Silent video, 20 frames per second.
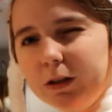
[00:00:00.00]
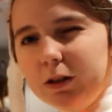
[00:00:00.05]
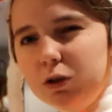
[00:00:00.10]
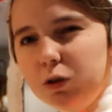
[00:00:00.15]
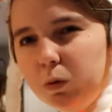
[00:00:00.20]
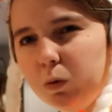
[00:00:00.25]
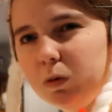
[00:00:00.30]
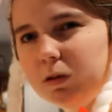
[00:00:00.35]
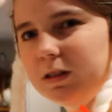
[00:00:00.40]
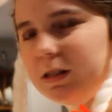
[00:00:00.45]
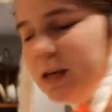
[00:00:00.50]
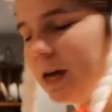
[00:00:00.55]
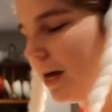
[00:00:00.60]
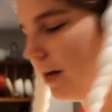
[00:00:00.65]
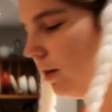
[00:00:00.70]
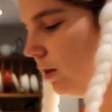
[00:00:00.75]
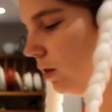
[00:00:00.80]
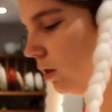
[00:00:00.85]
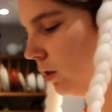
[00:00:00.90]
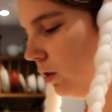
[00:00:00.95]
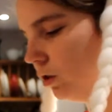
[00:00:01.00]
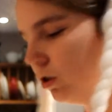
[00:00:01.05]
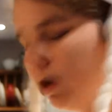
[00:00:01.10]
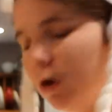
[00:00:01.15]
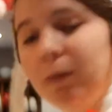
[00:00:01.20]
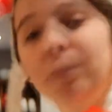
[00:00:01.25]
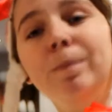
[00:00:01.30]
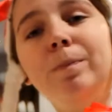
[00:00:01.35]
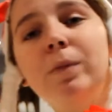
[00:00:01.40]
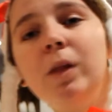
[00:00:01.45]
towards the end.
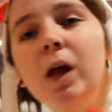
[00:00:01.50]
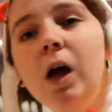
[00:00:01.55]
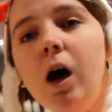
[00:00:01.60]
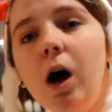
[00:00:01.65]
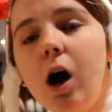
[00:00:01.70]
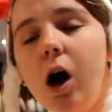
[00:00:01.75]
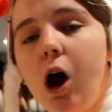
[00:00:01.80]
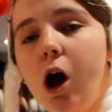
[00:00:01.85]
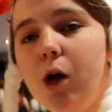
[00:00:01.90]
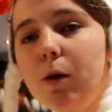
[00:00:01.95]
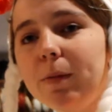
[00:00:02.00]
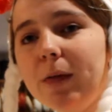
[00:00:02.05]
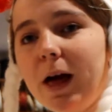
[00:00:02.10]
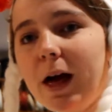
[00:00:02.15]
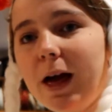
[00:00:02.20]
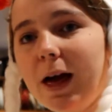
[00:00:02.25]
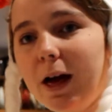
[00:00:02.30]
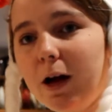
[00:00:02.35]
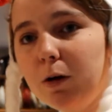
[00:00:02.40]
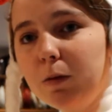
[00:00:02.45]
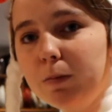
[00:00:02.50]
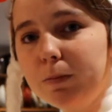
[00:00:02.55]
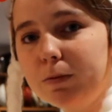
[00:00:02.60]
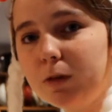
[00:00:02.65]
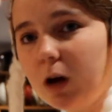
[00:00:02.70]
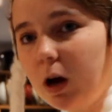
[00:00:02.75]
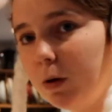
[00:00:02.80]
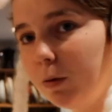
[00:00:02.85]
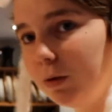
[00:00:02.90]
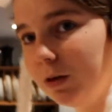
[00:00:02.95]
So I hope that
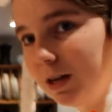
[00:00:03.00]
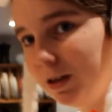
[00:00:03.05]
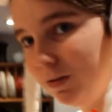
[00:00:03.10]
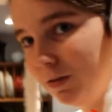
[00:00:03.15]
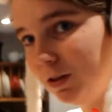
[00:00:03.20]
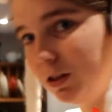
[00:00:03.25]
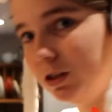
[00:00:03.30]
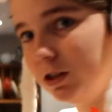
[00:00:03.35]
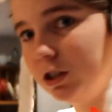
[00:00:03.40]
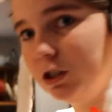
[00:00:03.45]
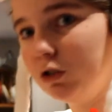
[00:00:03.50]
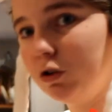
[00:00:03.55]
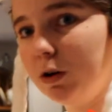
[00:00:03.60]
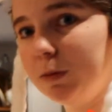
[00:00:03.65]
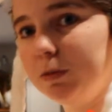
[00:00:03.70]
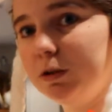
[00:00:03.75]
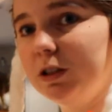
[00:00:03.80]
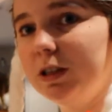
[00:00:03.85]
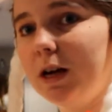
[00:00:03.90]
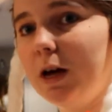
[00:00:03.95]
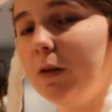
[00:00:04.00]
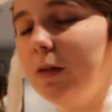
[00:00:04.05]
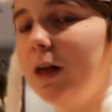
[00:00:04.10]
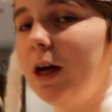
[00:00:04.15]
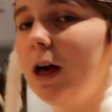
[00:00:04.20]
helped. I will leave in the description down